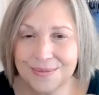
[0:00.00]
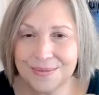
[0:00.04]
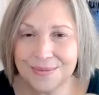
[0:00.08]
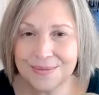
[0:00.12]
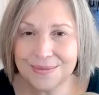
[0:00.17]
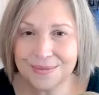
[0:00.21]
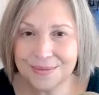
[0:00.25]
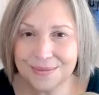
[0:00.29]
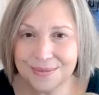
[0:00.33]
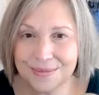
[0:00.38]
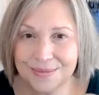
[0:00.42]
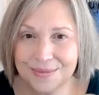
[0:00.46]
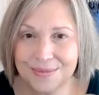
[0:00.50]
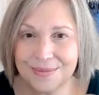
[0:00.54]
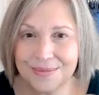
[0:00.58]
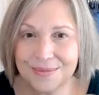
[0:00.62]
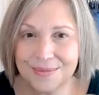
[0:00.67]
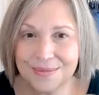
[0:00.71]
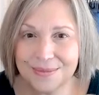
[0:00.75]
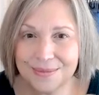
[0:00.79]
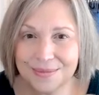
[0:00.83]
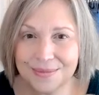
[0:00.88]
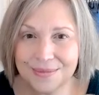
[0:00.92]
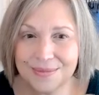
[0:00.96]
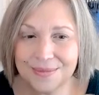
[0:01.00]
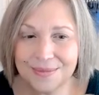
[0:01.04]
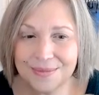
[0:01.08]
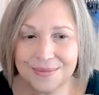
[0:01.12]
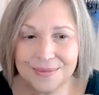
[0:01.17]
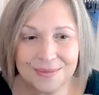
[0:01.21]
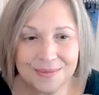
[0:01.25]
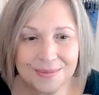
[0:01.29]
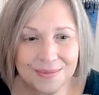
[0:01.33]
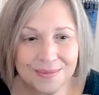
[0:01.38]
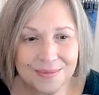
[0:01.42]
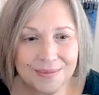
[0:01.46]

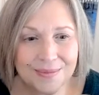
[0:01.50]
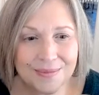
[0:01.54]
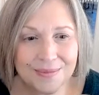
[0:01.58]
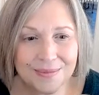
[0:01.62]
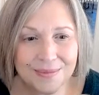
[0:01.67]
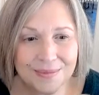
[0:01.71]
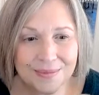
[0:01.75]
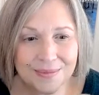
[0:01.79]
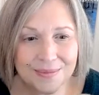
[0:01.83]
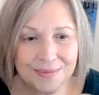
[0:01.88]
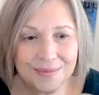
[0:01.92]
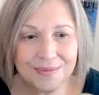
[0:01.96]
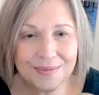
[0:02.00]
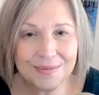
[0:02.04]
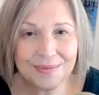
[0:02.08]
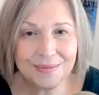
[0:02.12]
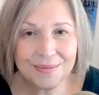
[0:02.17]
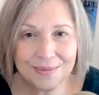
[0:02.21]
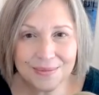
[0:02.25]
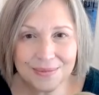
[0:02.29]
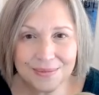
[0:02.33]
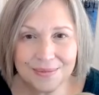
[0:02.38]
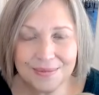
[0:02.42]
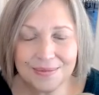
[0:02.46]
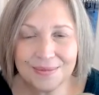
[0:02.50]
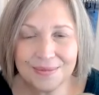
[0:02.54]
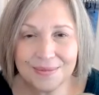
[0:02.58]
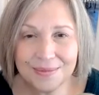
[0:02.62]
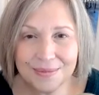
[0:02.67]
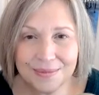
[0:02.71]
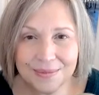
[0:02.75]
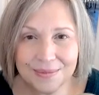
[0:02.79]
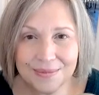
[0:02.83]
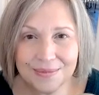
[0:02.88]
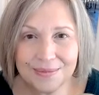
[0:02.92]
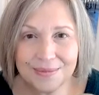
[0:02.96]

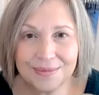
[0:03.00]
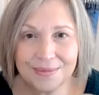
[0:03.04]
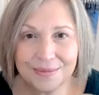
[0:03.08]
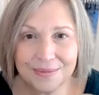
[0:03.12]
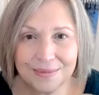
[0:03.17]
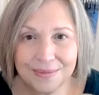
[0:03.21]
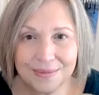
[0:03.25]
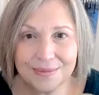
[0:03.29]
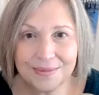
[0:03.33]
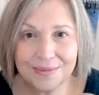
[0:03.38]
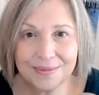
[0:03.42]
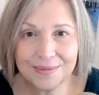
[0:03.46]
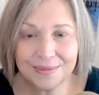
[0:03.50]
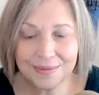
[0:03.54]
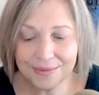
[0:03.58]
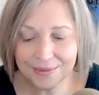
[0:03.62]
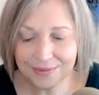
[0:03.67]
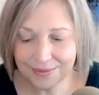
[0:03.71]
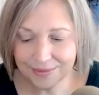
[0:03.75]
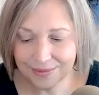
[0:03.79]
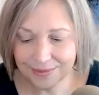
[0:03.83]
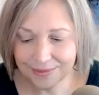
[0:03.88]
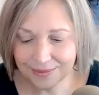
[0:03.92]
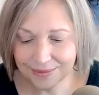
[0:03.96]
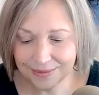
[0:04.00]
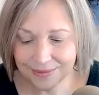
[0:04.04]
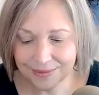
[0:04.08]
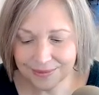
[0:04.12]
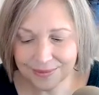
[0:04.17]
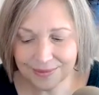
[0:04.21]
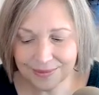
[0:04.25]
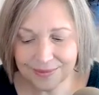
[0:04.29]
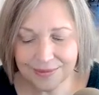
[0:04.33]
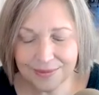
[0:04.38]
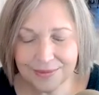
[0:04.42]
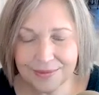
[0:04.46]

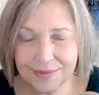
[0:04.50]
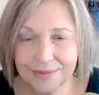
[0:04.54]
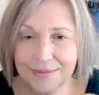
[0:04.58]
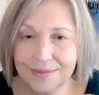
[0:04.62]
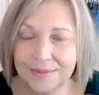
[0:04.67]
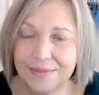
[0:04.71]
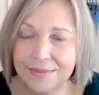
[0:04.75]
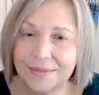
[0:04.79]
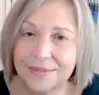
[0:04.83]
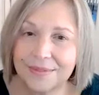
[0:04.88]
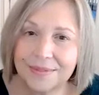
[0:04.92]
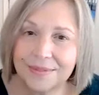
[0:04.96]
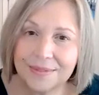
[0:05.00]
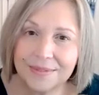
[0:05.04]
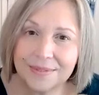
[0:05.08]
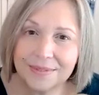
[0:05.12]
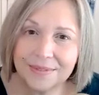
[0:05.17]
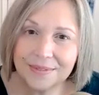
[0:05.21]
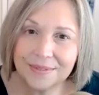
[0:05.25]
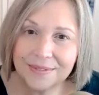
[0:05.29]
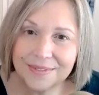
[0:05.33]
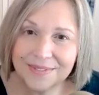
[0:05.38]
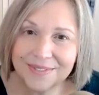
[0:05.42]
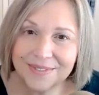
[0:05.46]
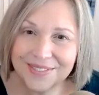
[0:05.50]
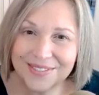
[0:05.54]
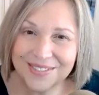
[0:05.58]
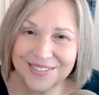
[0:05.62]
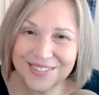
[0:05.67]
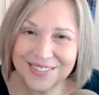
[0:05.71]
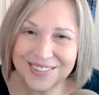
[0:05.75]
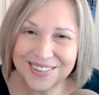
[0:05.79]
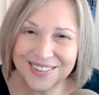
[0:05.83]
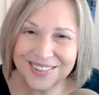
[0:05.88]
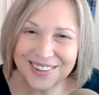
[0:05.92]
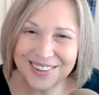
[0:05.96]

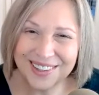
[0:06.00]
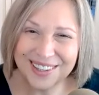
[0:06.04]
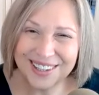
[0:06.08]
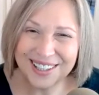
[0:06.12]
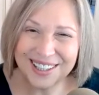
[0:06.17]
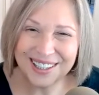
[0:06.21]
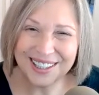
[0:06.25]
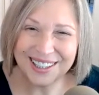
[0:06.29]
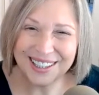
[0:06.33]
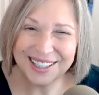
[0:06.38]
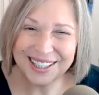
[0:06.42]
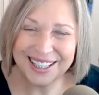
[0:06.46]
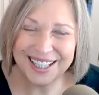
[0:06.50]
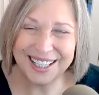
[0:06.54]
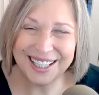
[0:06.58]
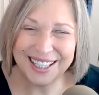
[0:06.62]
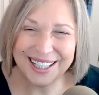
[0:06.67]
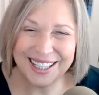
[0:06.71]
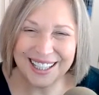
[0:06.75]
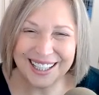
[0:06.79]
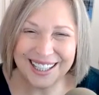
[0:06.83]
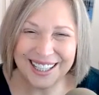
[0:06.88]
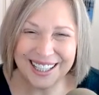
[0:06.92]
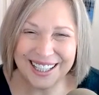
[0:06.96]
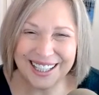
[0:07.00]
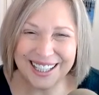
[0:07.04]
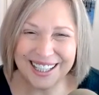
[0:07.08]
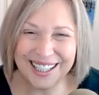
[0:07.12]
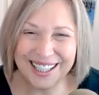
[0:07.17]
This person isn't speaking.